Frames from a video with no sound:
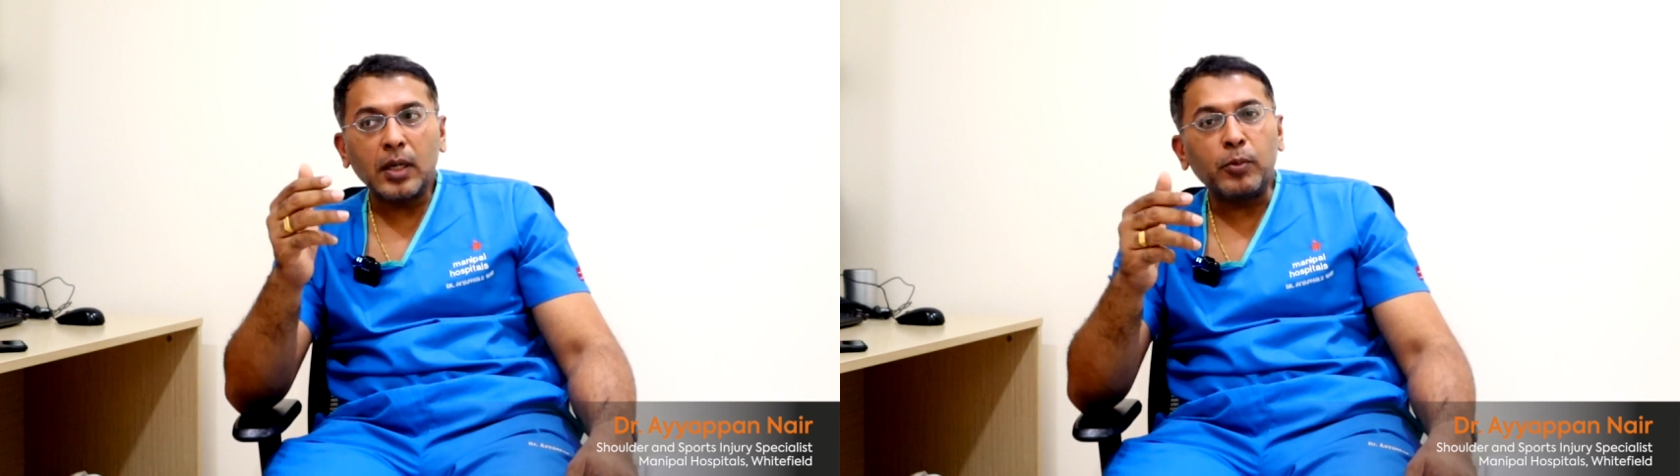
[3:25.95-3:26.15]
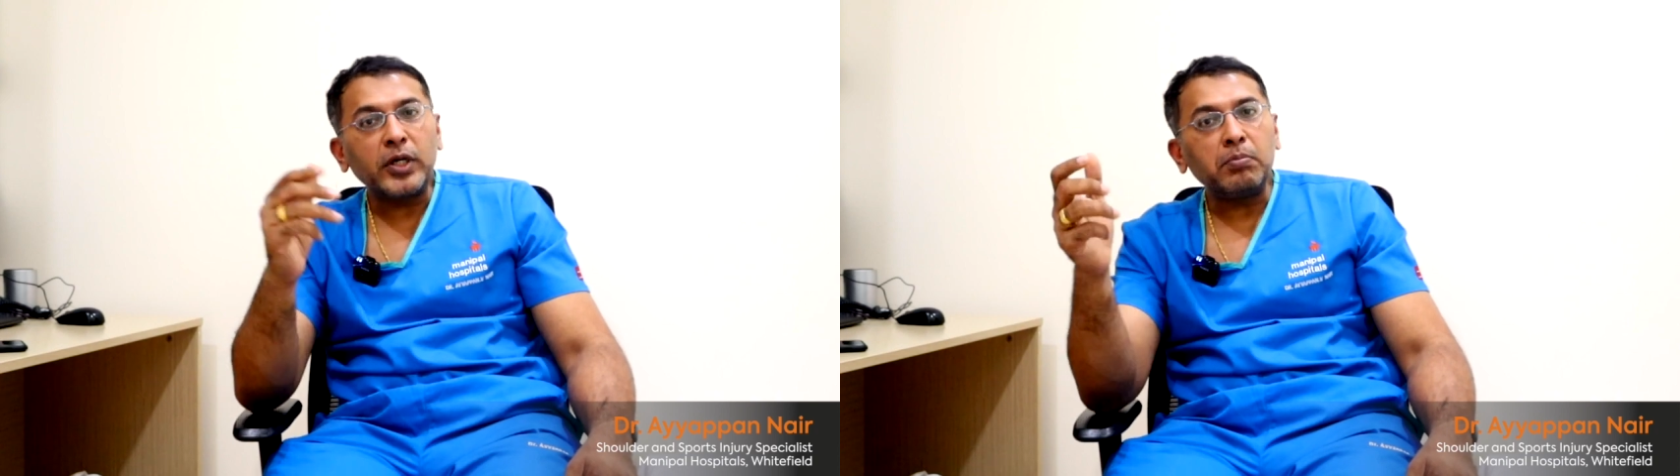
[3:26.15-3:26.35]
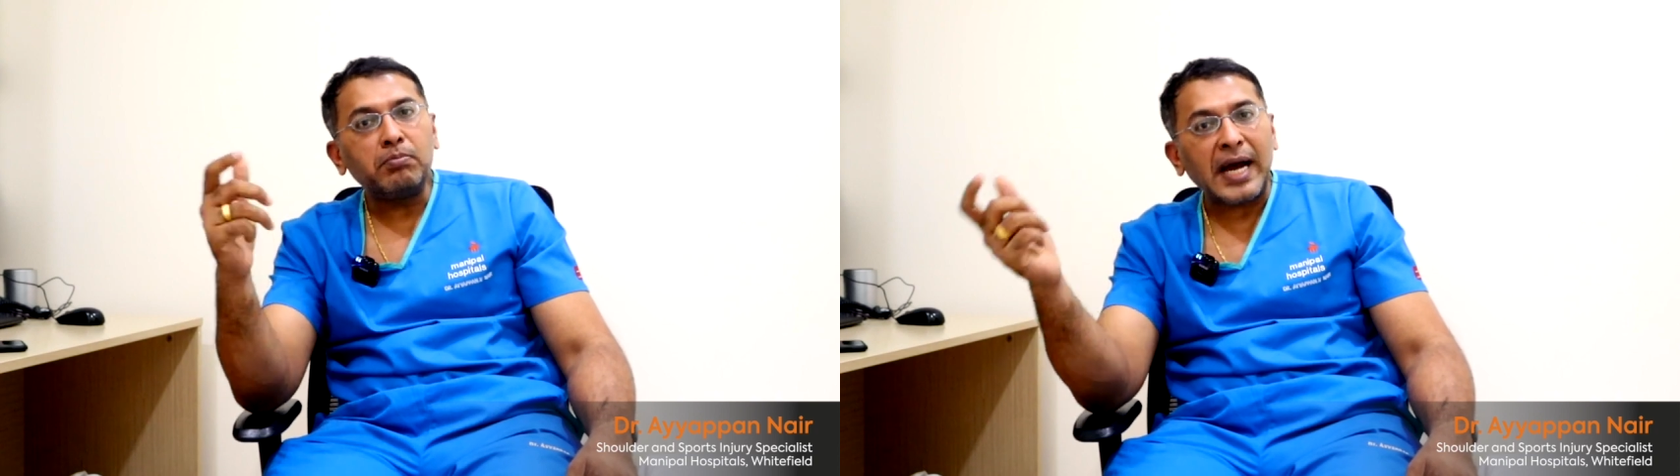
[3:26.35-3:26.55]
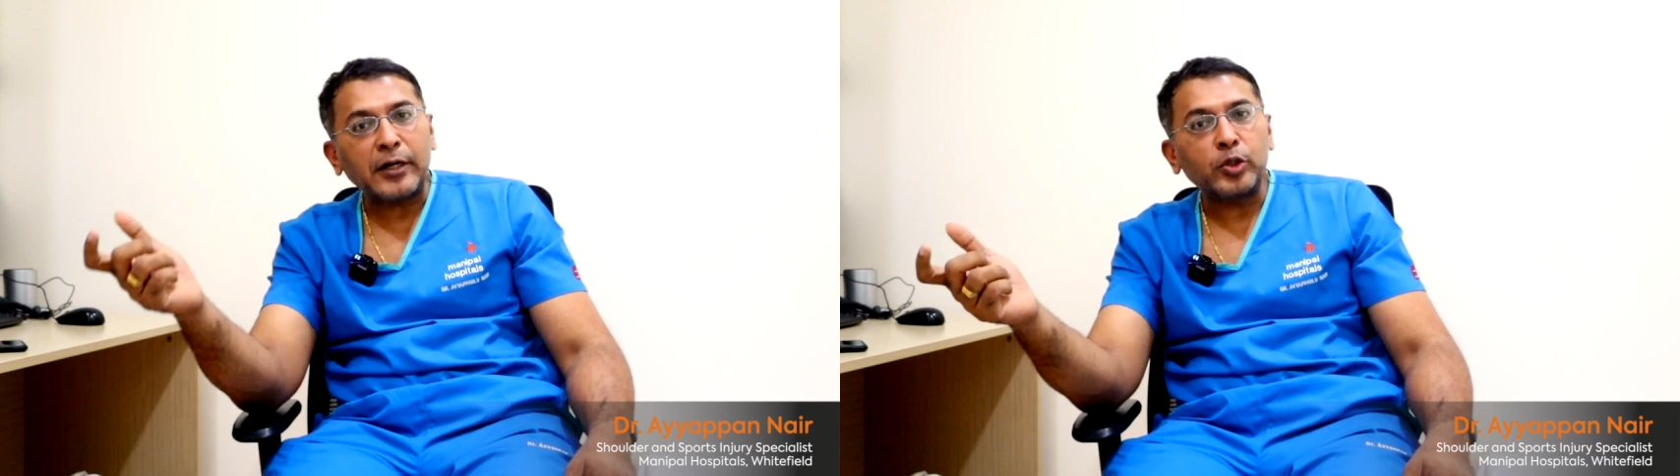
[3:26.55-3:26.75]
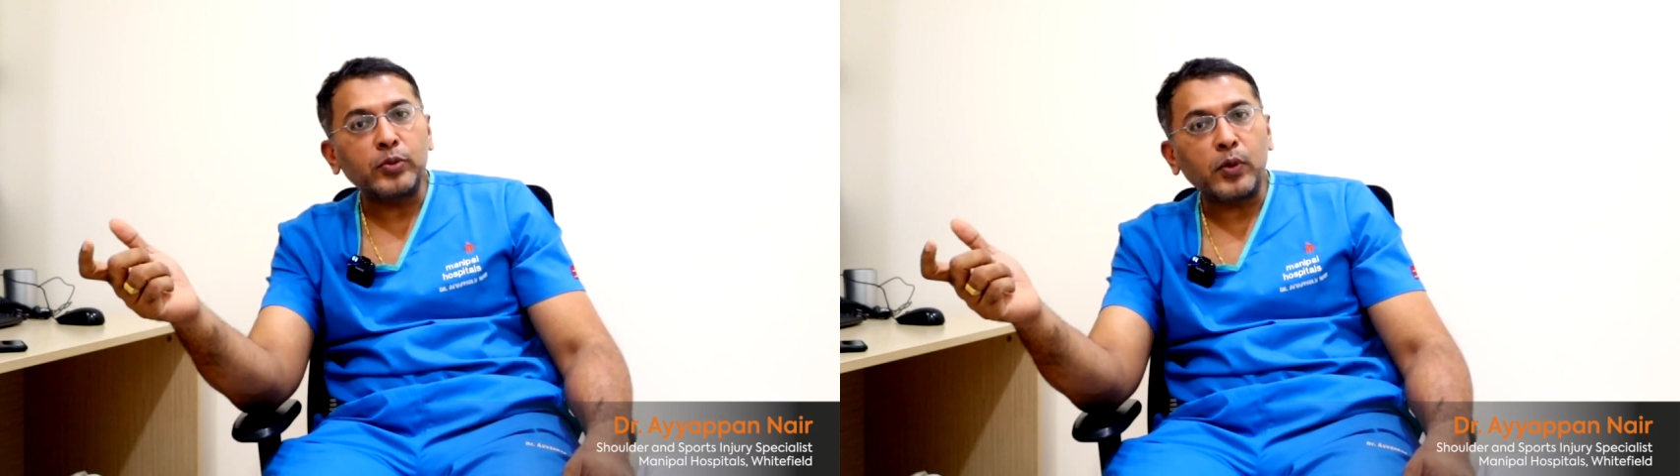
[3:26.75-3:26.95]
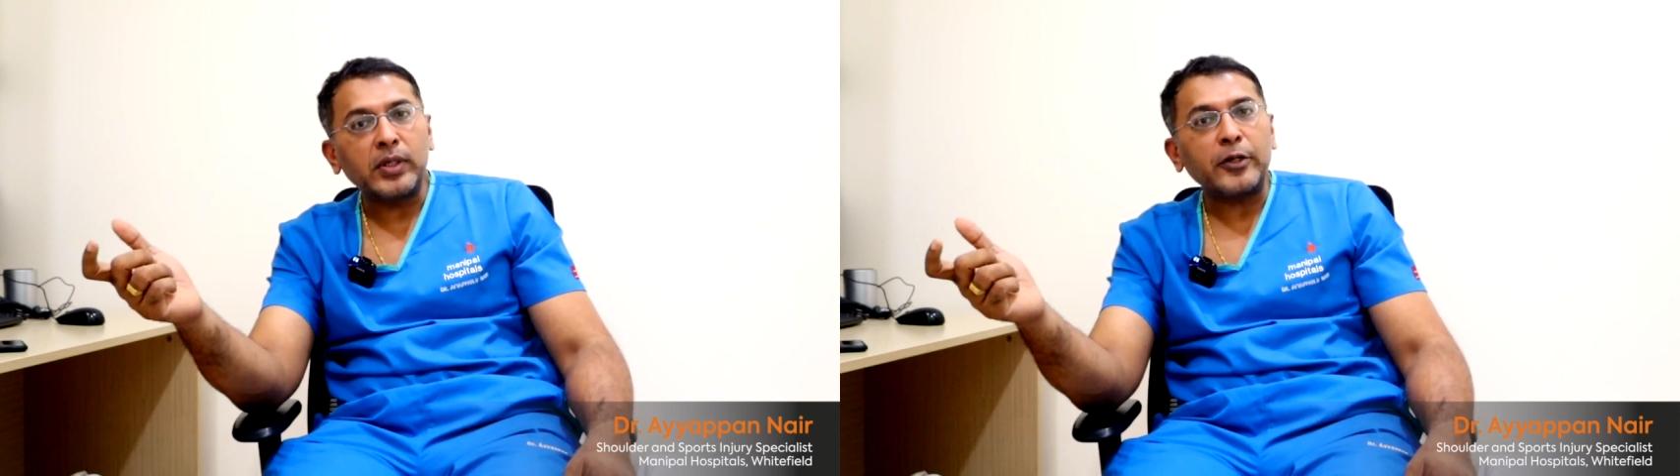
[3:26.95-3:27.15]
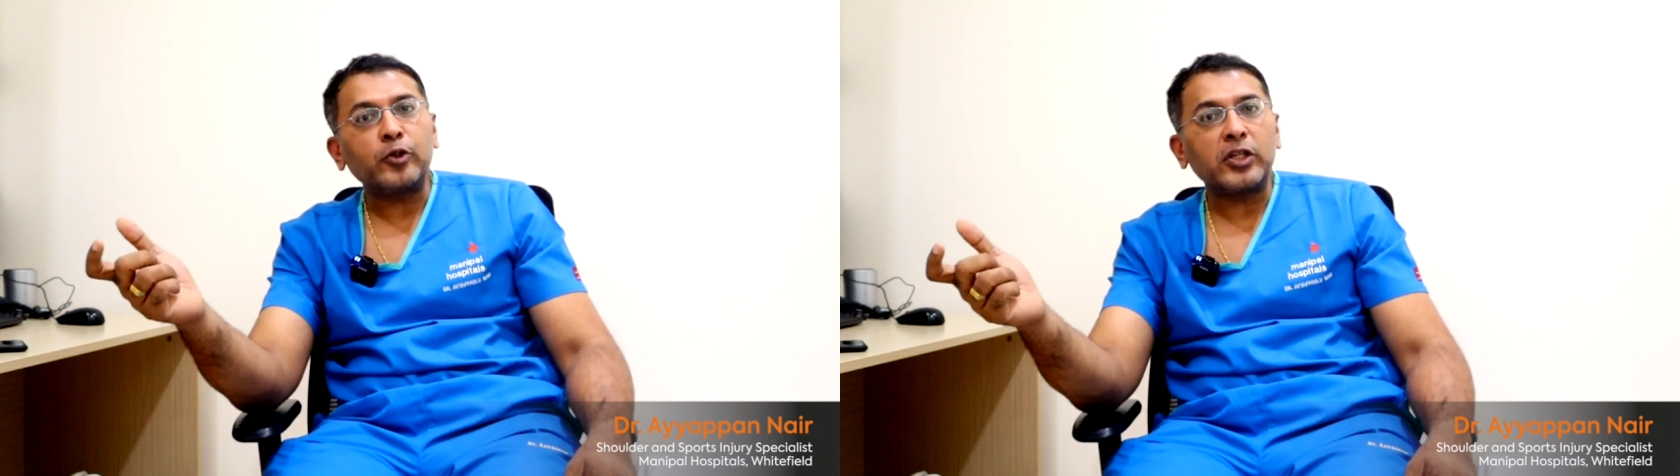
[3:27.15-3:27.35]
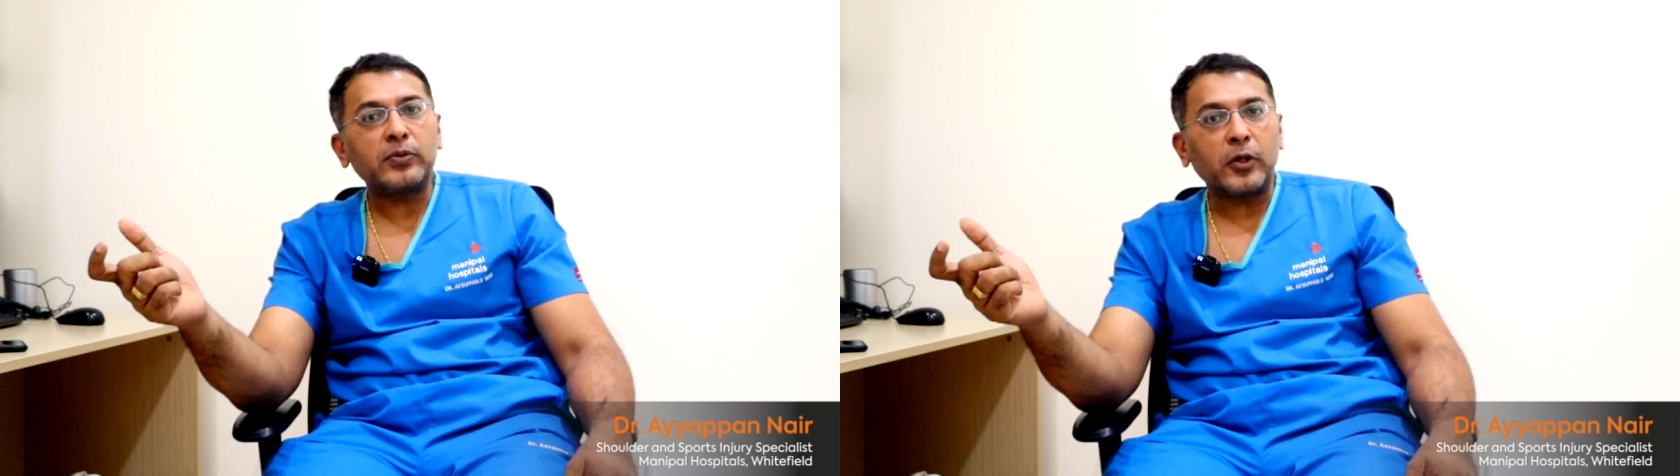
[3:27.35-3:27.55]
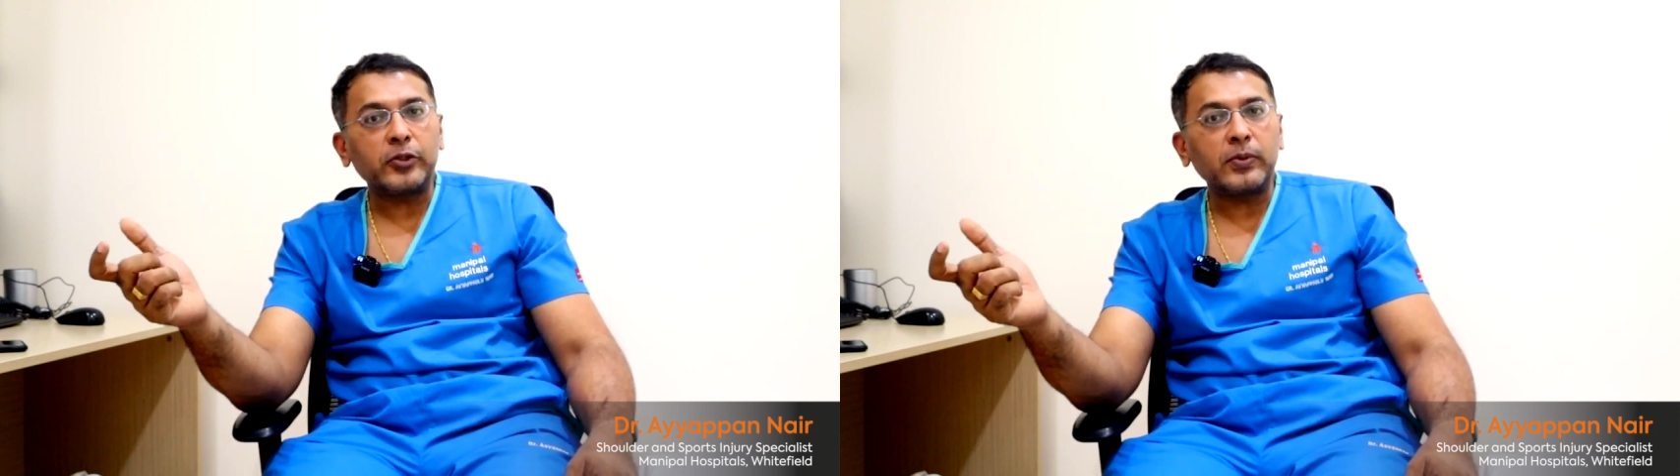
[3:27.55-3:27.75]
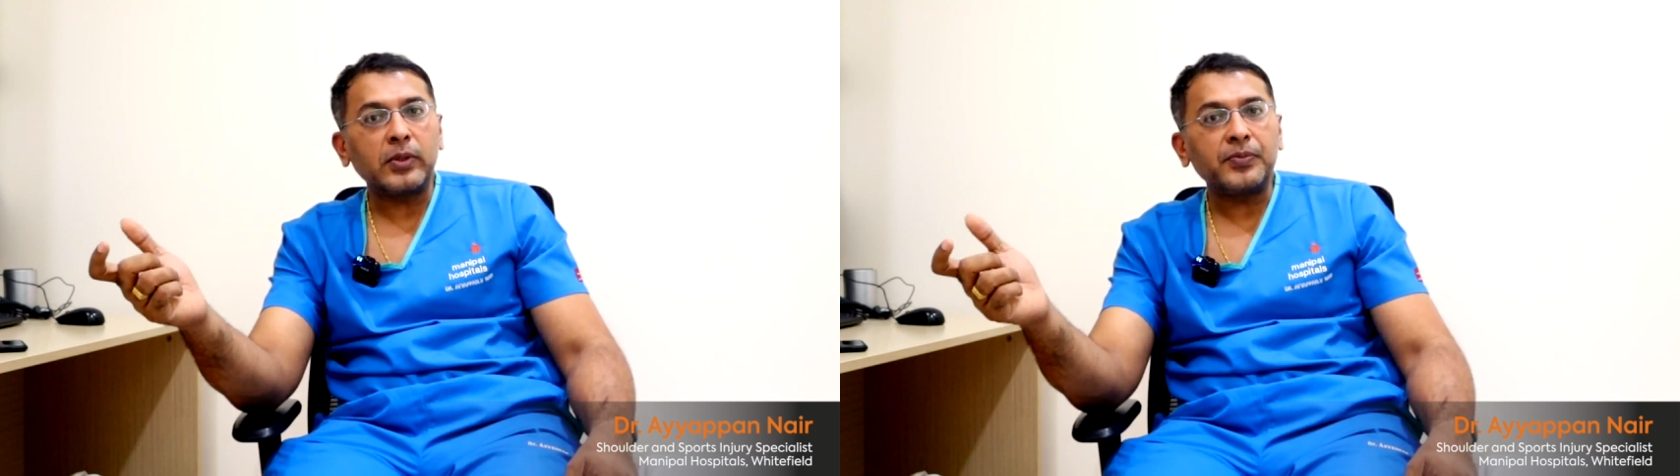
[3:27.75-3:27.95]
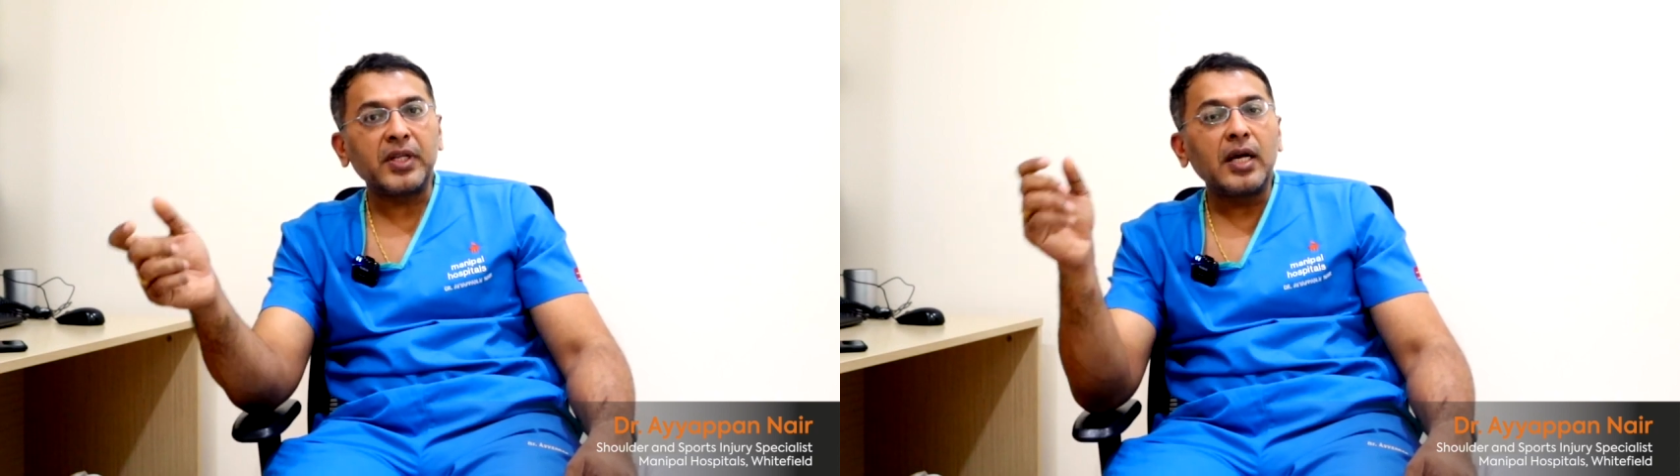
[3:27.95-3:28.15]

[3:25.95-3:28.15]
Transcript: put him back to sport as soon as possible.